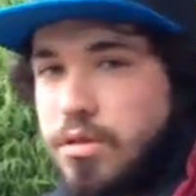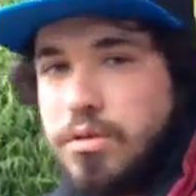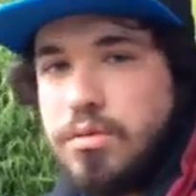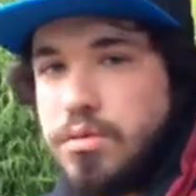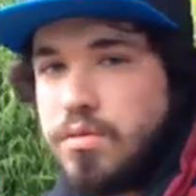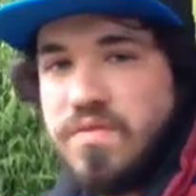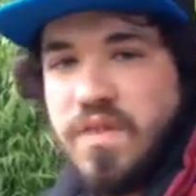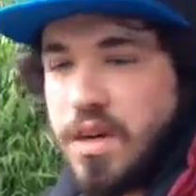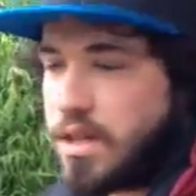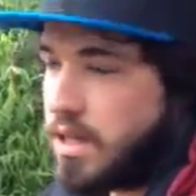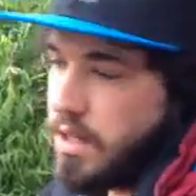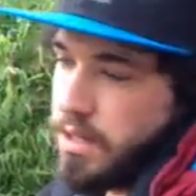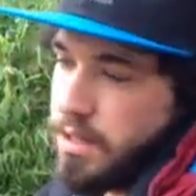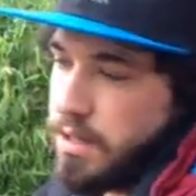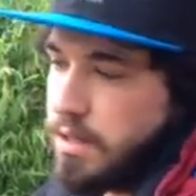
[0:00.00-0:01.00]
to
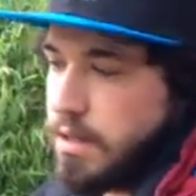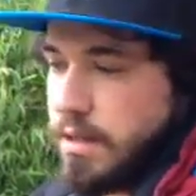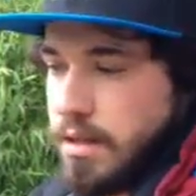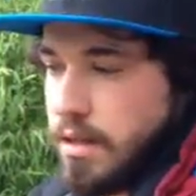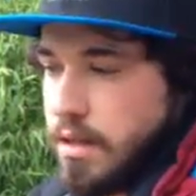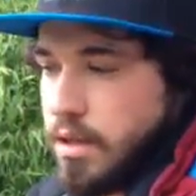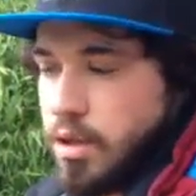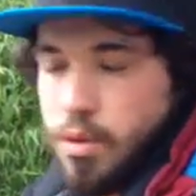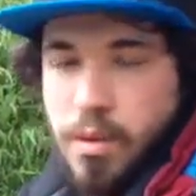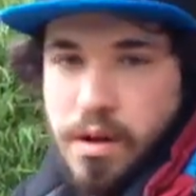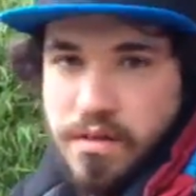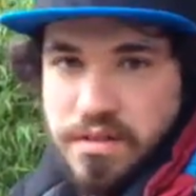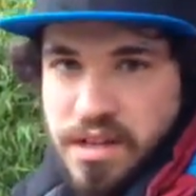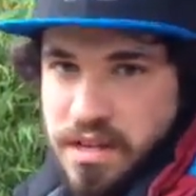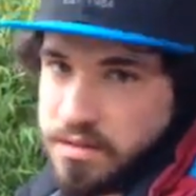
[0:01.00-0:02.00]
fucking
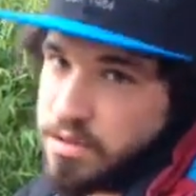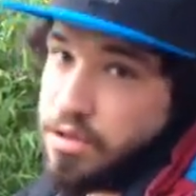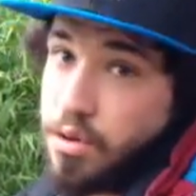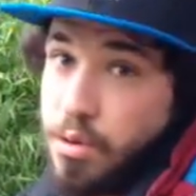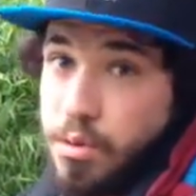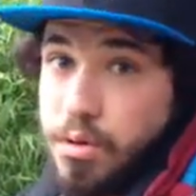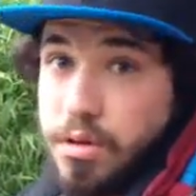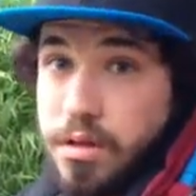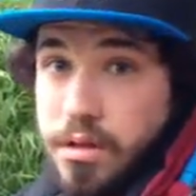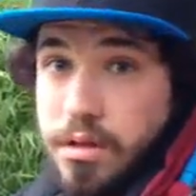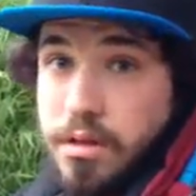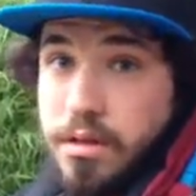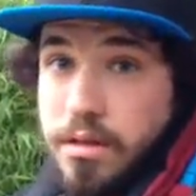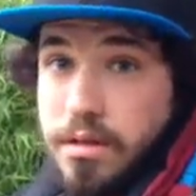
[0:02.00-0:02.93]
twelve thousand hole. Mm.